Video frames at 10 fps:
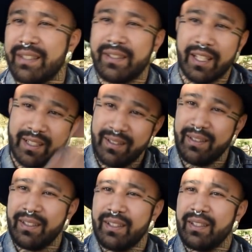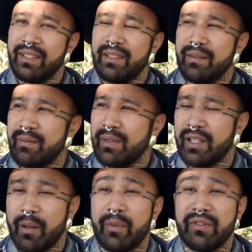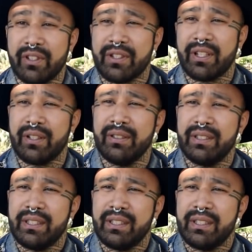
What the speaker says: said a number of years ago.